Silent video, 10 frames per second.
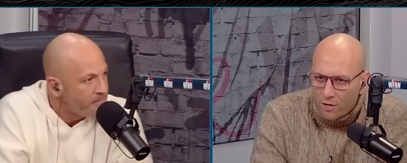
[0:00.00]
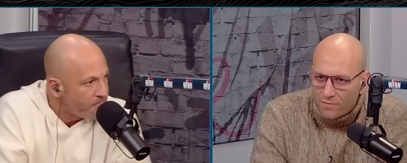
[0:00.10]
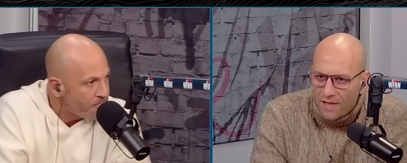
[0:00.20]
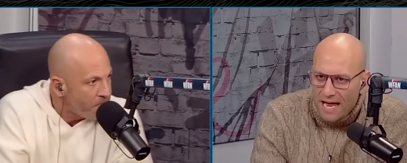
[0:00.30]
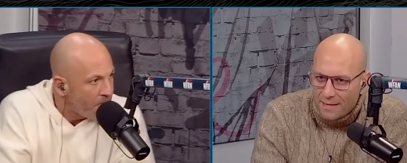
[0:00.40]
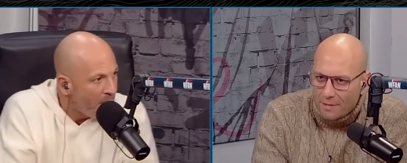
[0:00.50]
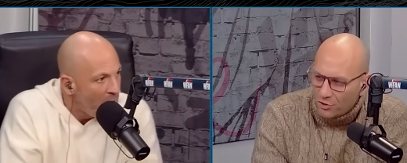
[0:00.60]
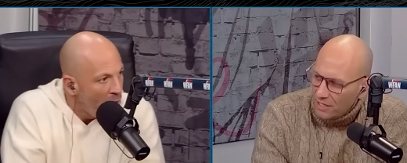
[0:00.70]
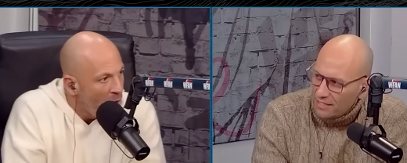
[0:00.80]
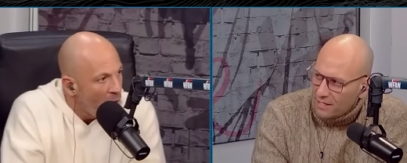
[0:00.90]
Speaker 1: that, and I'm not
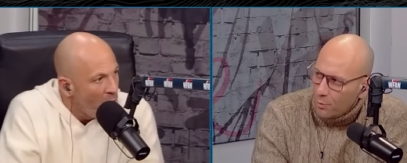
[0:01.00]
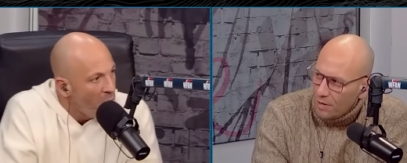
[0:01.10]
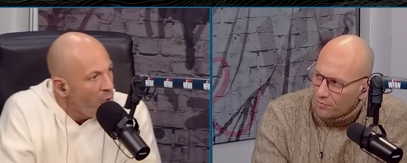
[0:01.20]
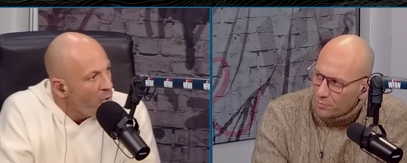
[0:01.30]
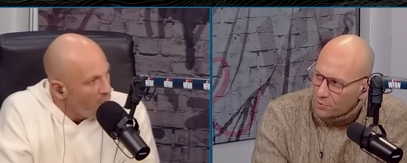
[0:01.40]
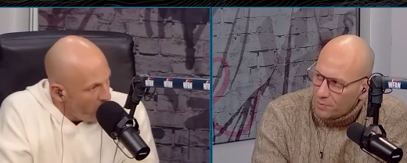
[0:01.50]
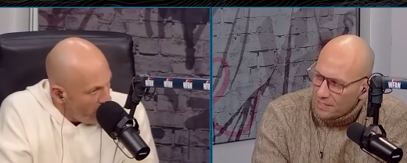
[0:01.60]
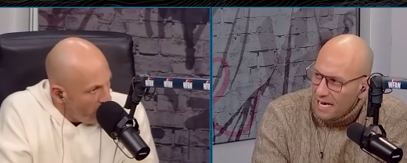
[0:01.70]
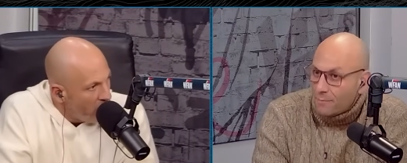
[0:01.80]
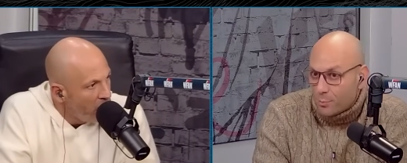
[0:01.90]
trying to take away from his big
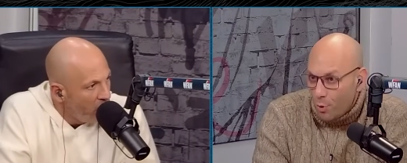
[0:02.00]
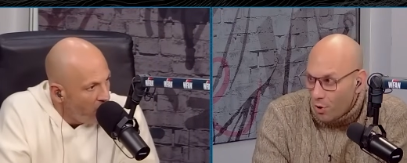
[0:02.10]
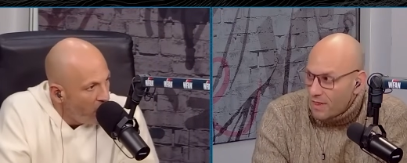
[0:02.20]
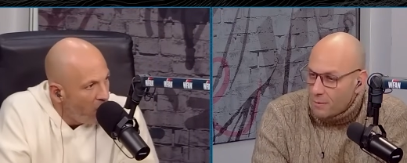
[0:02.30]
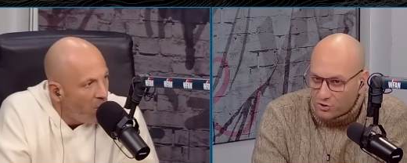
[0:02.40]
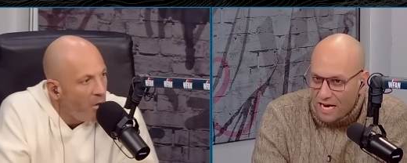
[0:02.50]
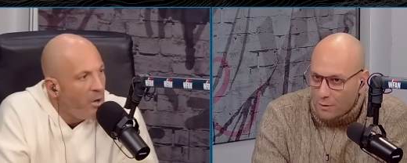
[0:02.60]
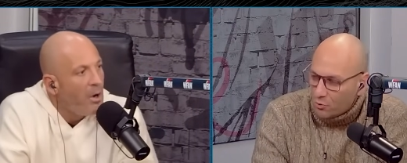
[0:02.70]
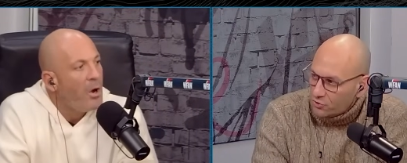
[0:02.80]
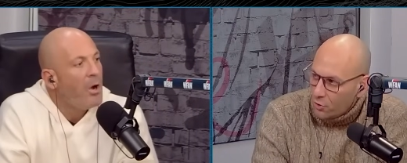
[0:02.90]
game, but a part of that was Zach
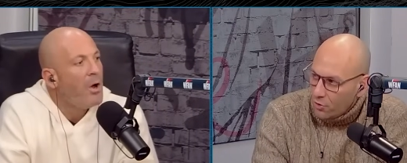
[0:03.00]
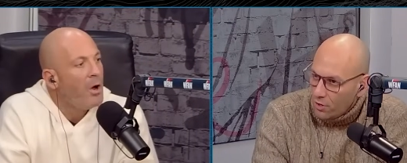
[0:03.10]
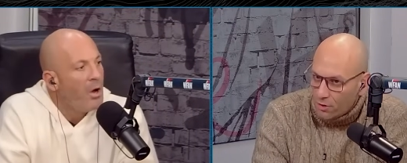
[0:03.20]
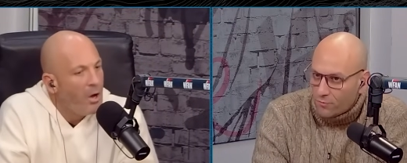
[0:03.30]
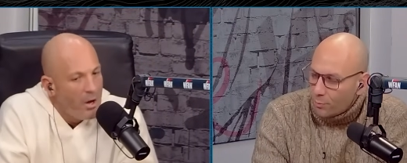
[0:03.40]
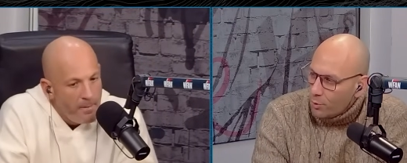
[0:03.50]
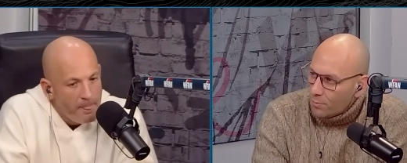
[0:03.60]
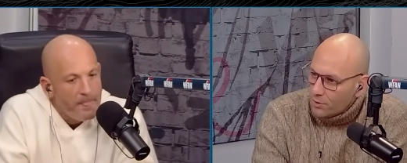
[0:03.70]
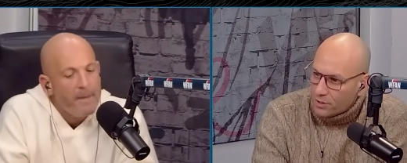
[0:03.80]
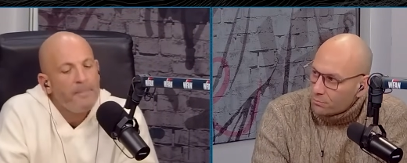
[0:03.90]
Wilson holding on the football a
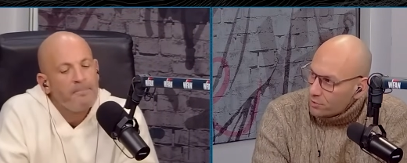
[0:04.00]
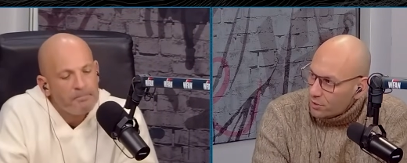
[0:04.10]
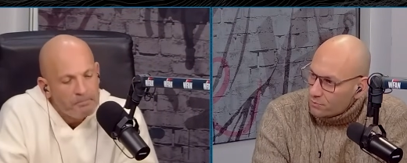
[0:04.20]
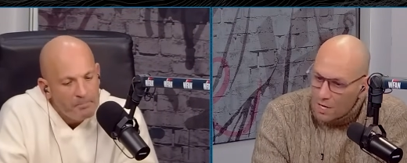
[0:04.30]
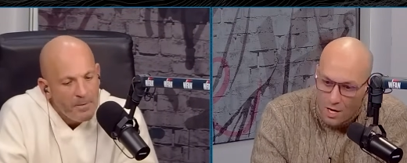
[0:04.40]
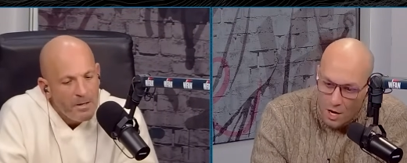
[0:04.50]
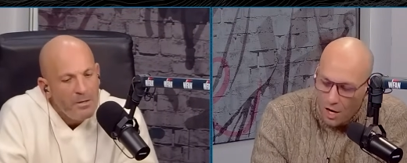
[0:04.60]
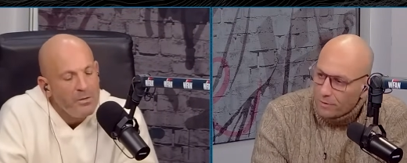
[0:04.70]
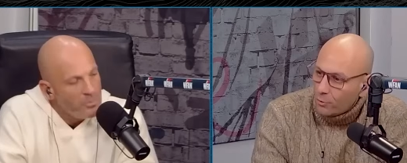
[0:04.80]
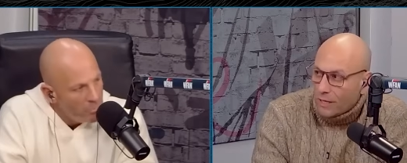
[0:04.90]
million. It,
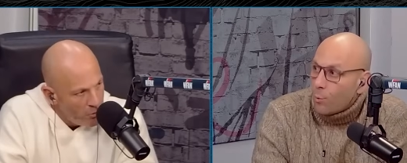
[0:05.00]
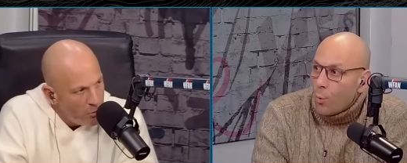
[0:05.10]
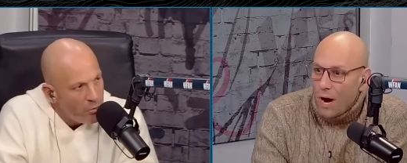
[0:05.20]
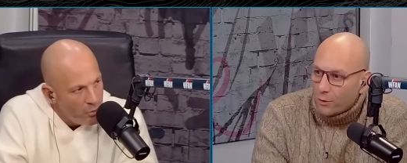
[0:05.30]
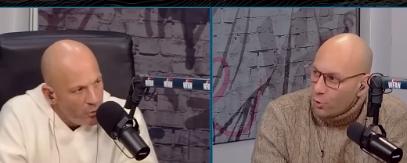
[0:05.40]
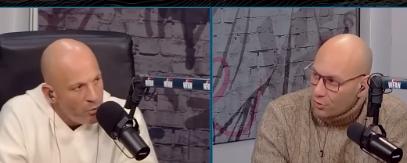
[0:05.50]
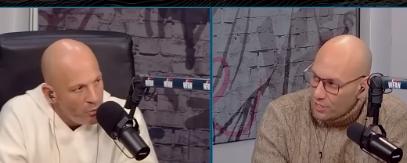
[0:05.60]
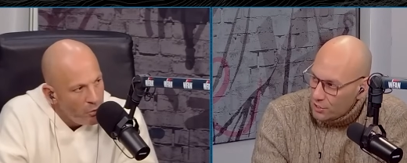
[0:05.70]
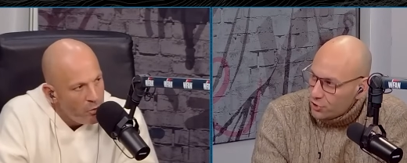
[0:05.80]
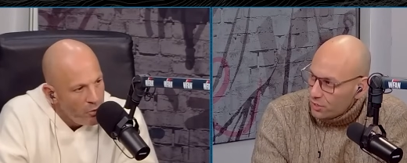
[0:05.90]
uh, like way longer
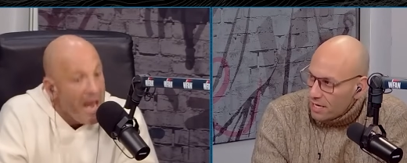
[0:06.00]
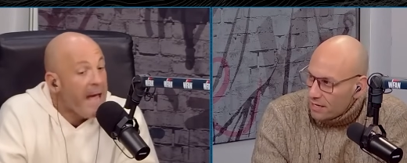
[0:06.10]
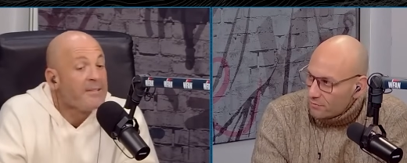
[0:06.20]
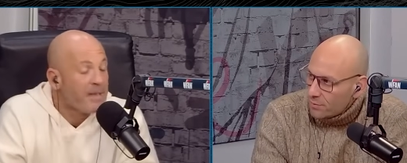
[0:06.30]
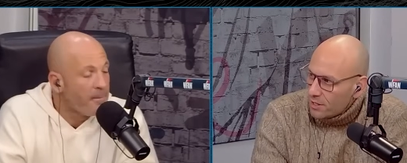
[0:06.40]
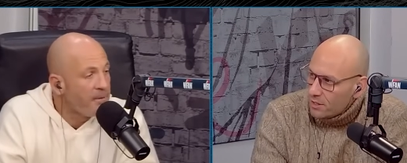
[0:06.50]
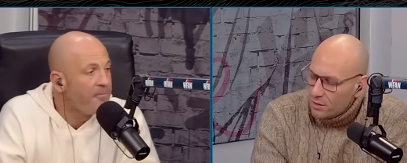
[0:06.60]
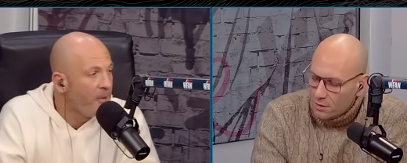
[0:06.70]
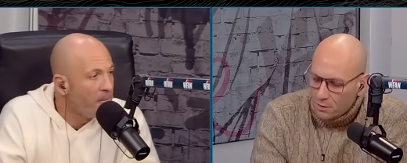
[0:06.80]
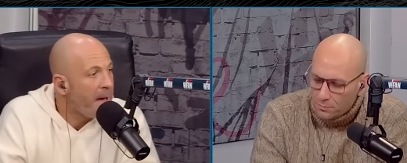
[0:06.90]
than he should. Yeah,
Speaker 2: and I mean, some of the
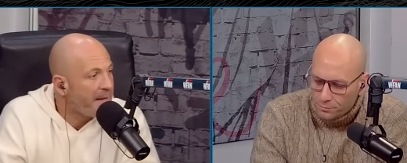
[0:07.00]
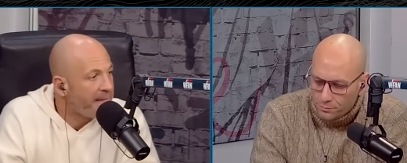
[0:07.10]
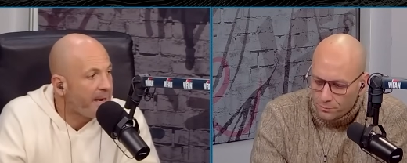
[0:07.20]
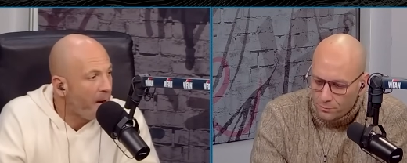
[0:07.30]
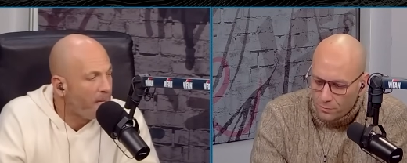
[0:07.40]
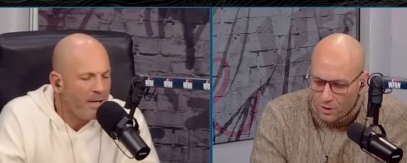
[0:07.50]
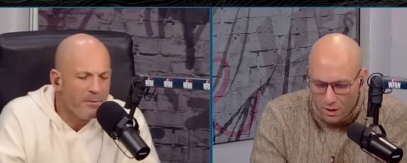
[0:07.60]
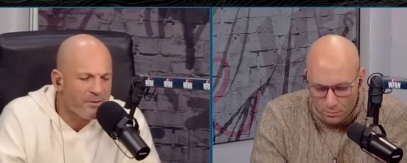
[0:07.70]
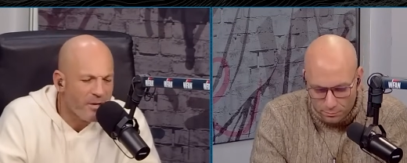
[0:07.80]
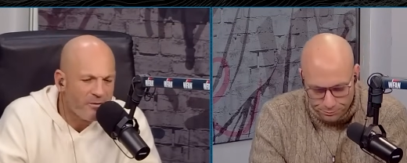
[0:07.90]
film backed that up, but yeah. he
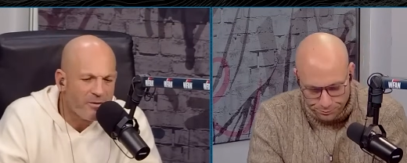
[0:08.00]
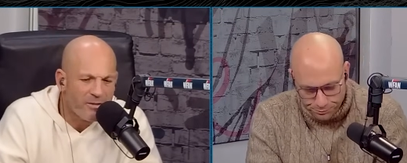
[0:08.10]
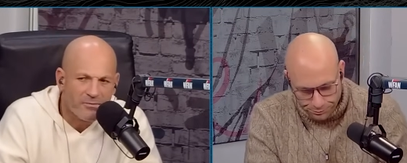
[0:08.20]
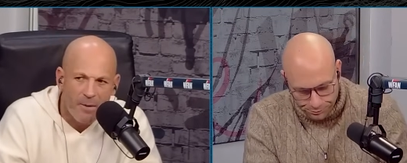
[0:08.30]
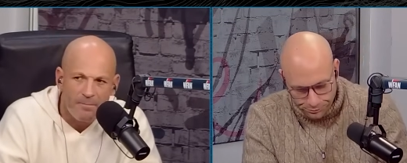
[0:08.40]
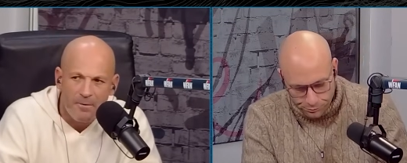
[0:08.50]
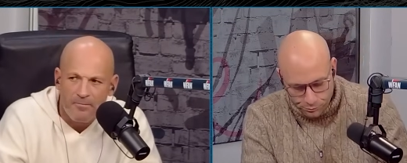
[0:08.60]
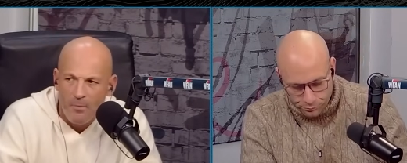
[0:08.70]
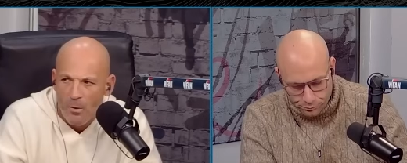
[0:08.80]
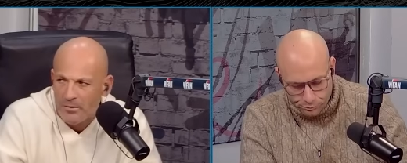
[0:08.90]
was such a disruptive
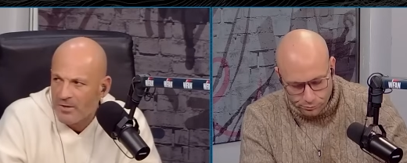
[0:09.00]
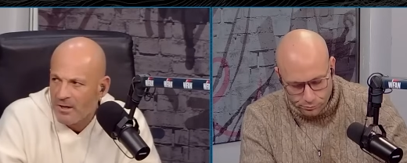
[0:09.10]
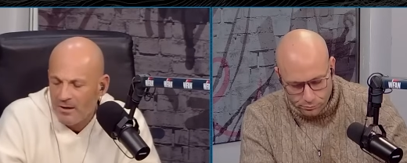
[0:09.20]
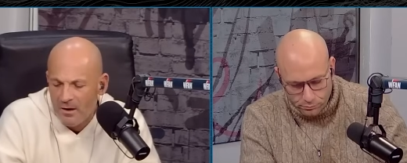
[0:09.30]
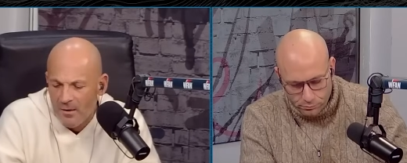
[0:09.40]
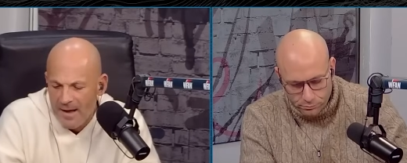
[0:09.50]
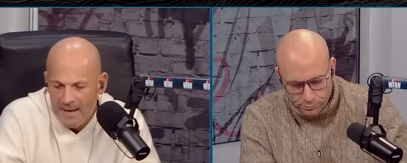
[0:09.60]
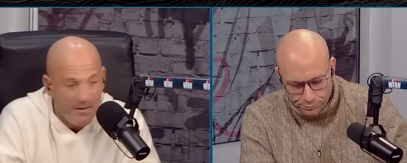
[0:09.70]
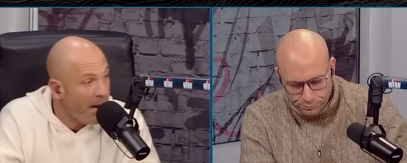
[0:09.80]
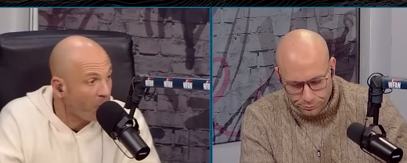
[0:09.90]
force. You, you know, I,
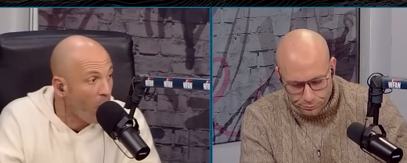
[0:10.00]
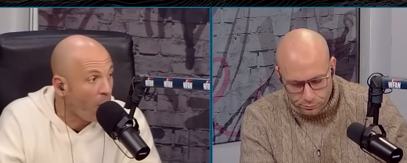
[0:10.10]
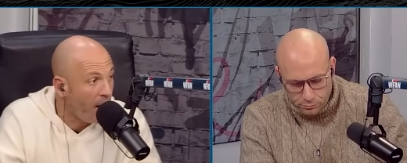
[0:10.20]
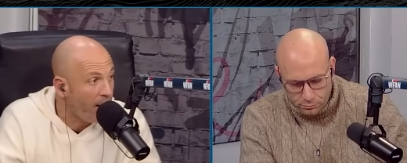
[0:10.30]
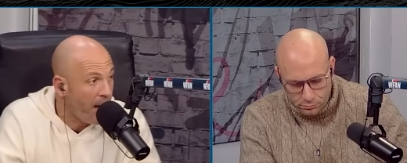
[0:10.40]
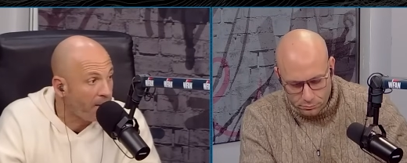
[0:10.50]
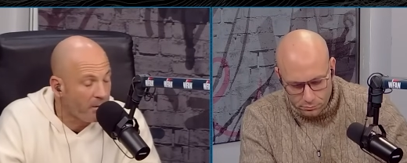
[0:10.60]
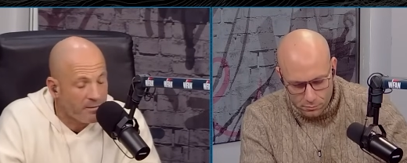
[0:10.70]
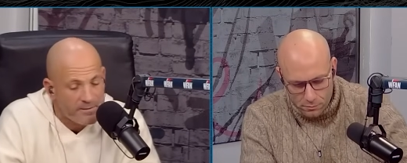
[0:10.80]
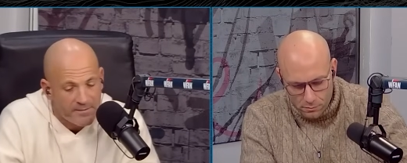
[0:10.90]
you're not wrong. I, I,
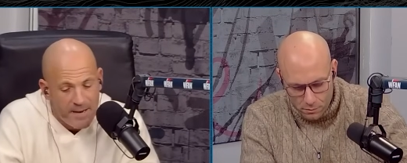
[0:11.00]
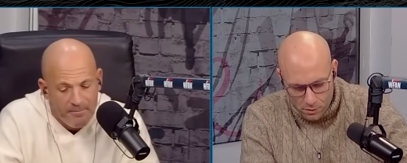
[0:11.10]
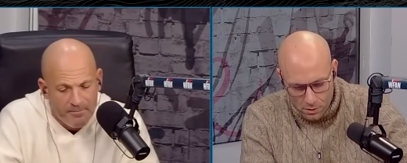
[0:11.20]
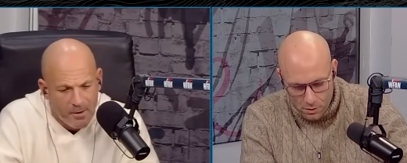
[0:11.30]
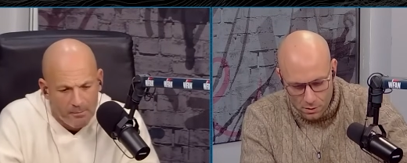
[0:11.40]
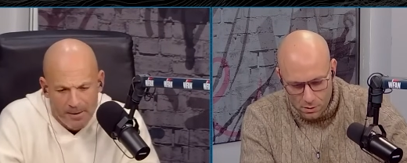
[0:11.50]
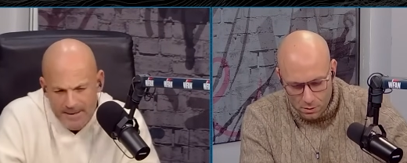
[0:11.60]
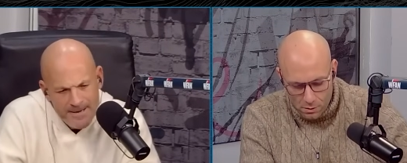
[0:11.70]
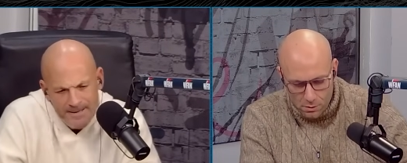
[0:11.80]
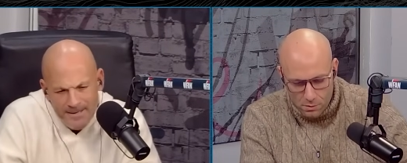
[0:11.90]
looked at the same film, but you